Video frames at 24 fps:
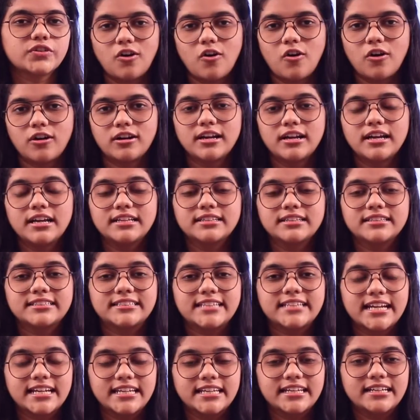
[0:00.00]
or the
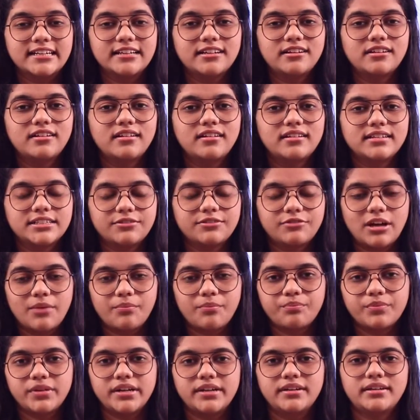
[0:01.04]
technical
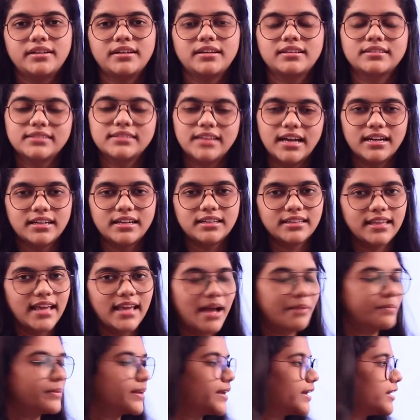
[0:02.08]
development that the
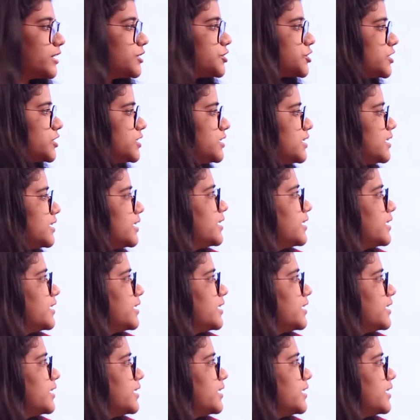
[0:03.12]
application